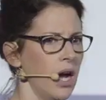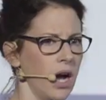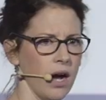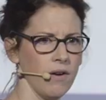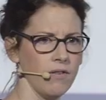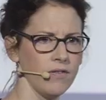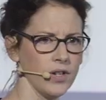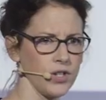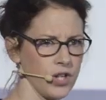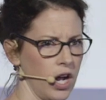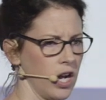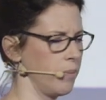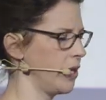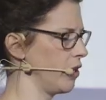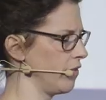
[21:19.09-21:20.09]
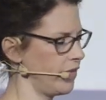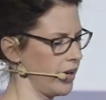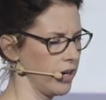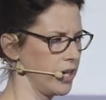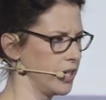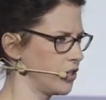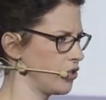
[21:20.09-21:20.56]
of autonomy or
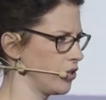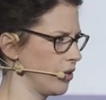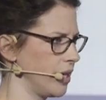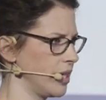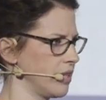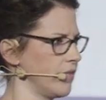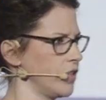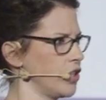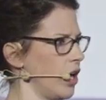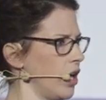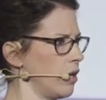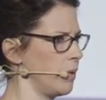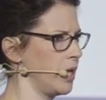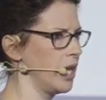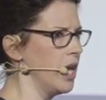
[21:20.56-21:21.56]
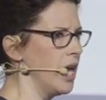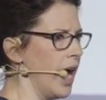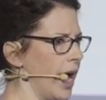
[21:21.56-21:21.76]
various degrees of autonomy.